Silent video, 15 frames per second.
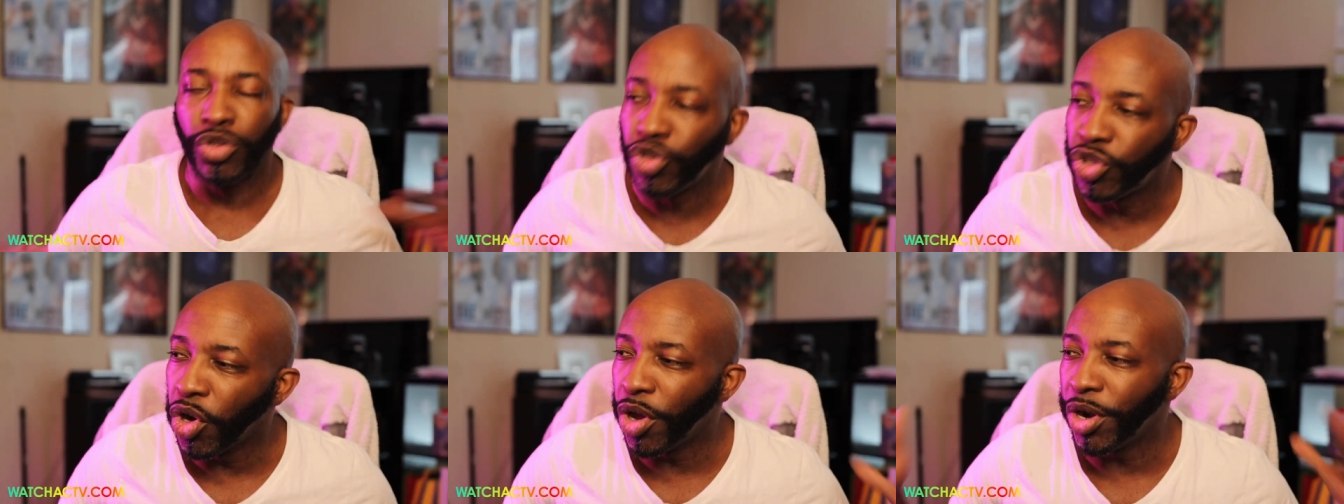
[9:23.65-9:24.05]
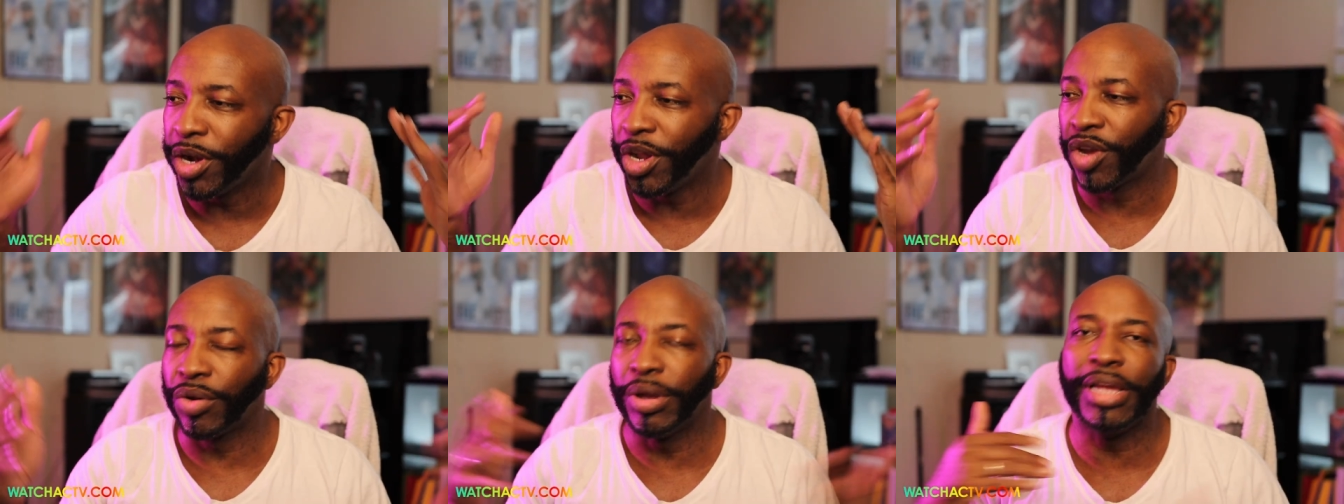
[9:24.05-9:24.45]

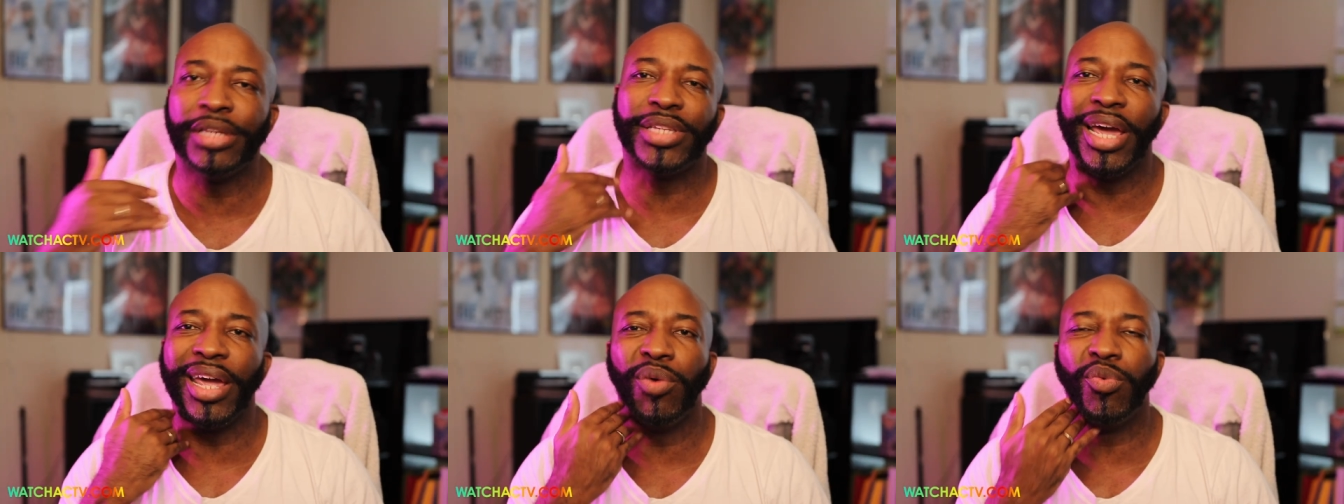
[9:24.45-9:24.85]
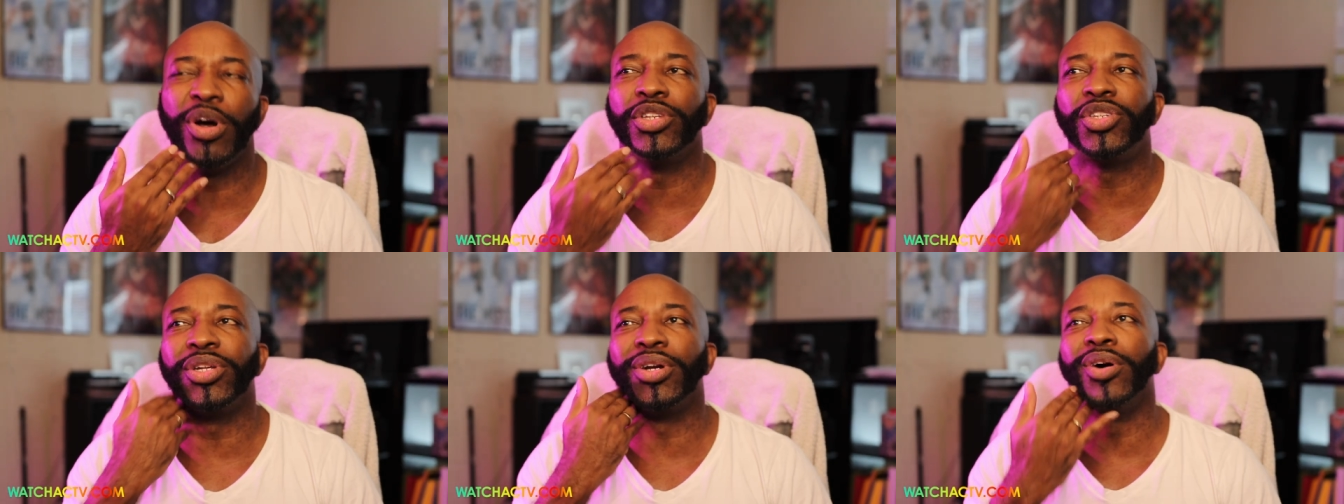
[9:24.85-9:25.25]
Jordan agrees that he
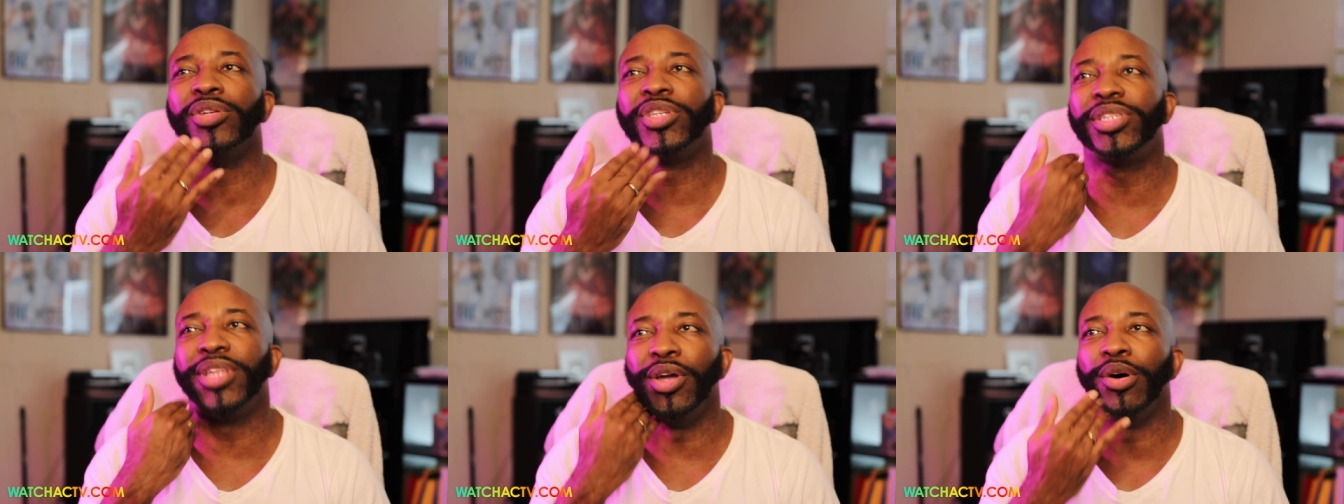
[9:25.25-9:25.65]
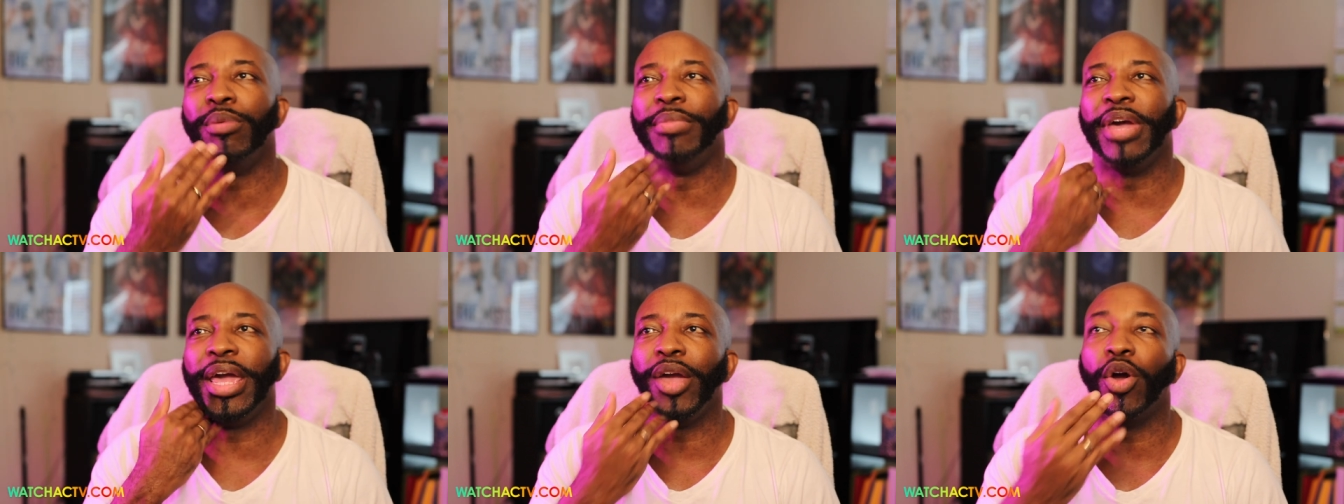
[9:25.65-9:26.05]
wants to go
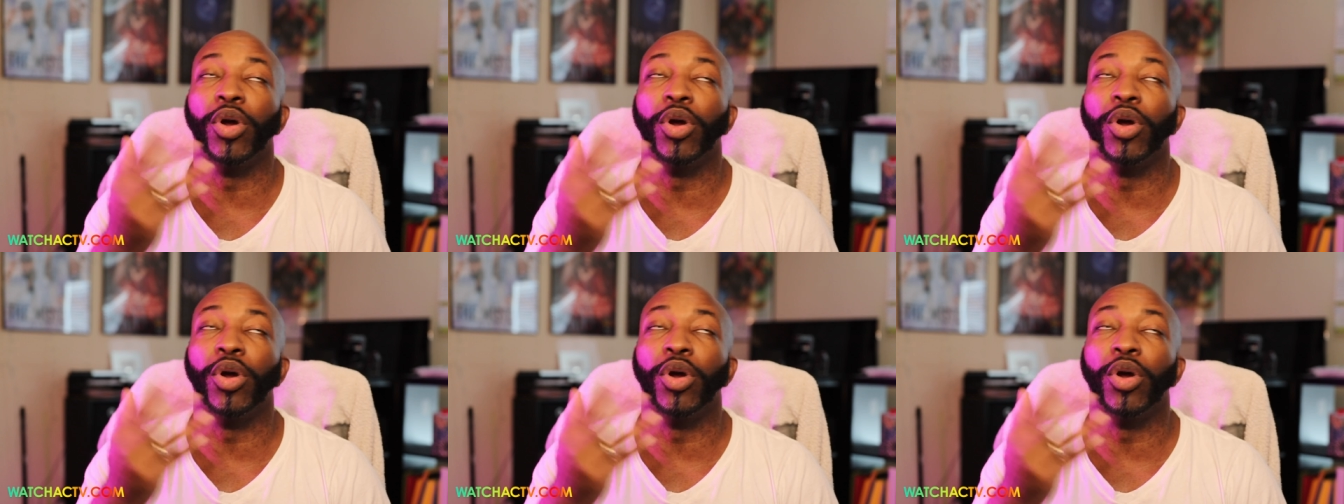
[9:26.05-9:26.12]
stalemate,